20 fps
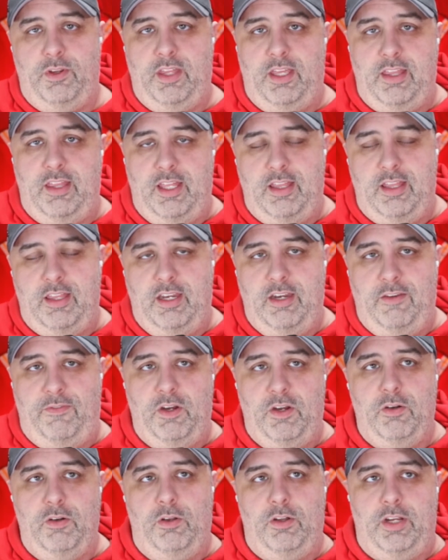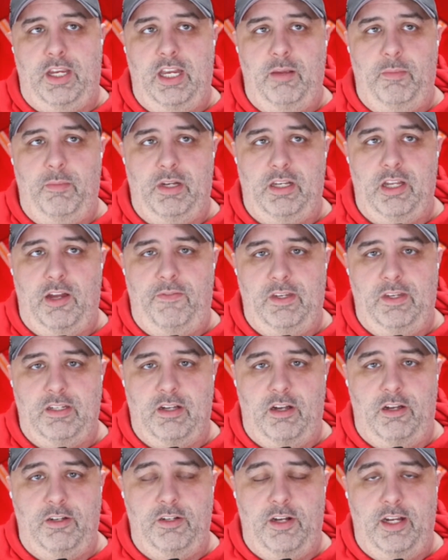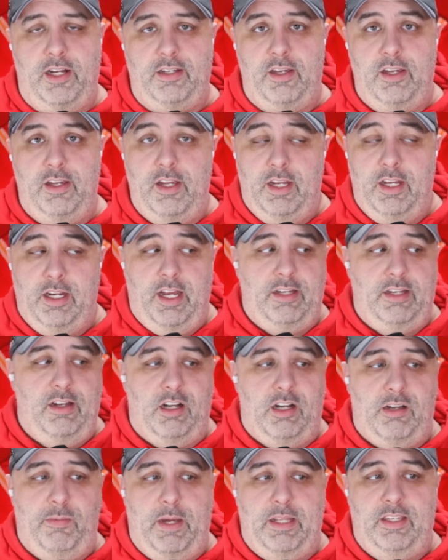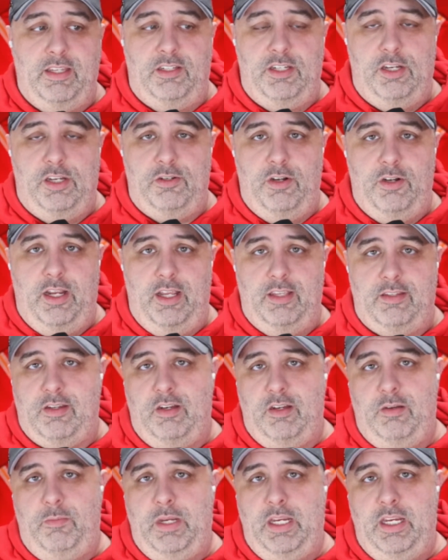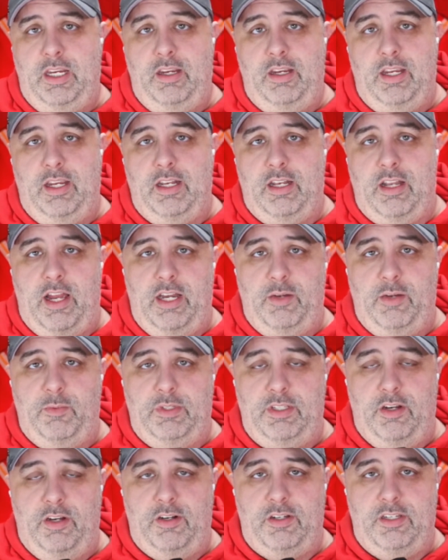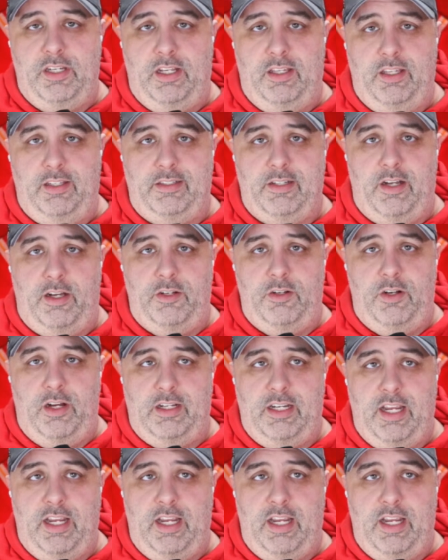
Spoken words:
I think that if you're looking at McDuffie's contract, kind of talked about this yesterday, it's going to be in line with Derek Stingley's contract.